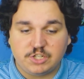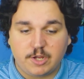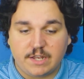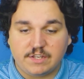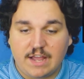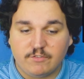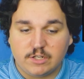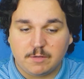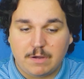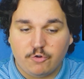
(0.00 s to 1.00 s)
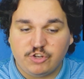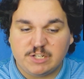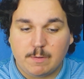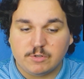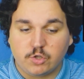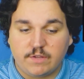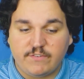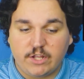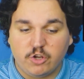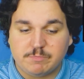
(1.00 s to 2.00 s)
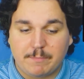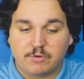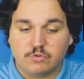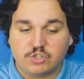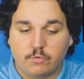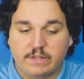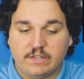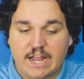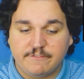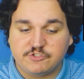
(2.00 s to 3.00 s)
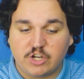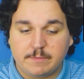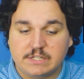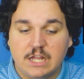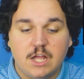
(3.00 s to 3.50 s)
You get to have little emojis, members-only videos, members-only live streams,